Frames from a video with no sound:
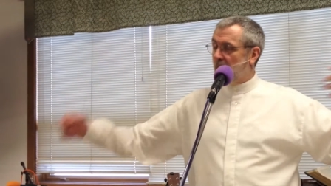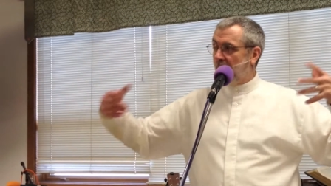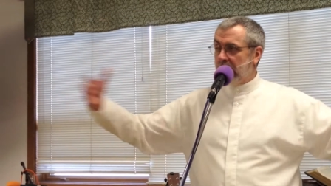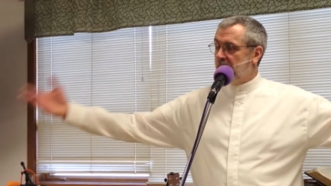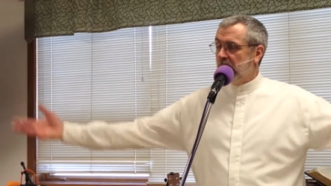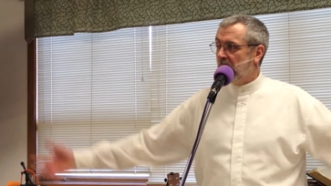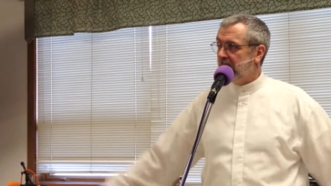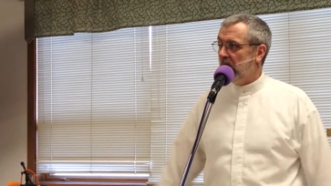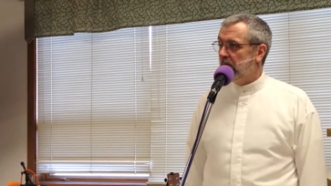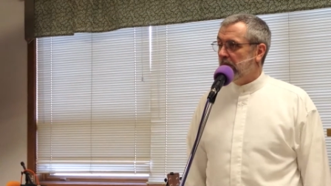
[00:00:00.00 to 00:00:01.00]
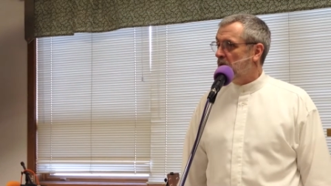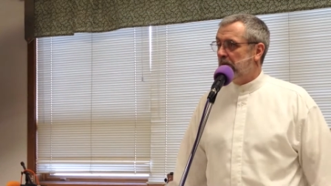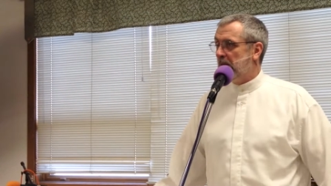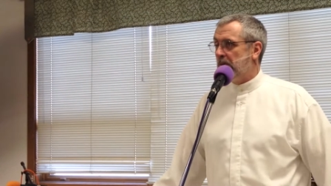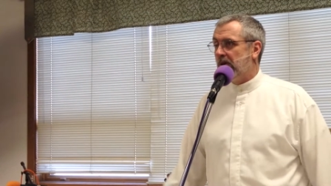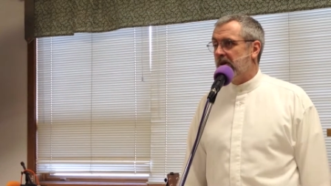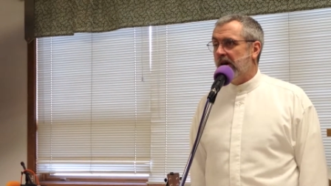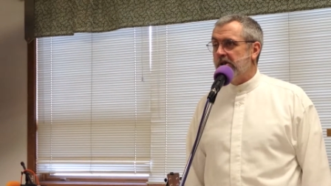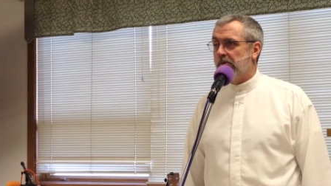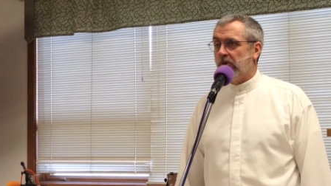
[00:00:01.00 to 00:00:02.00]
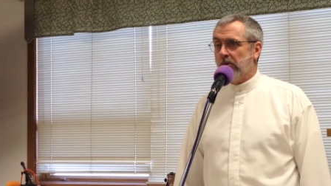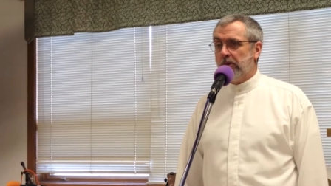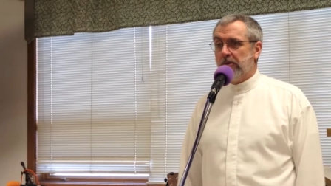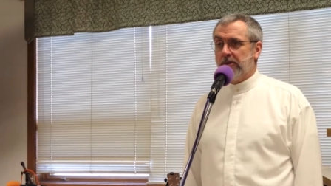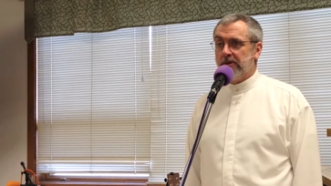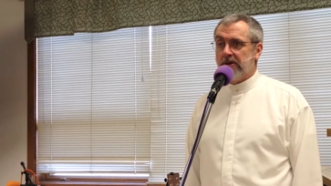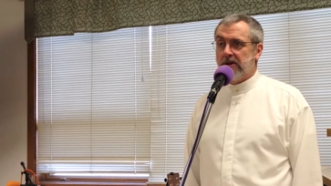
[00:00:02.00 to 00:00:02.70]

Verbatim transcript: I, you know, I've known poor people, all kinds of poor people.